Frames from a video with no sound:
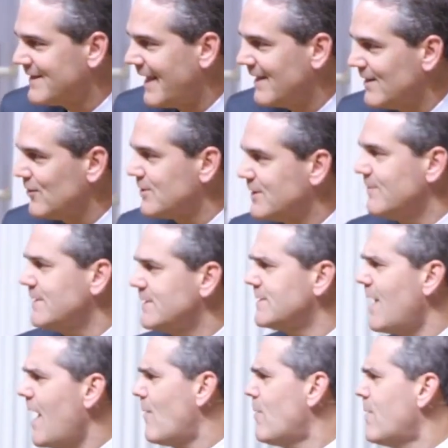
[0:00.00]
And the dad looked
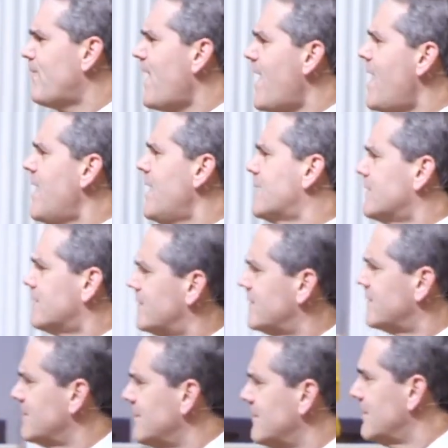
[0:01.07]
at me and said, No, we're
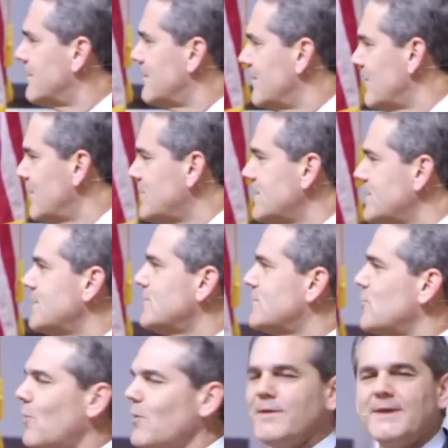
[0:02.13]
fine. We're
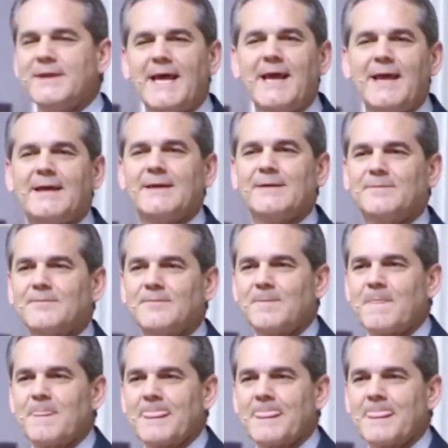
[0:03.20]
just enjoying the day.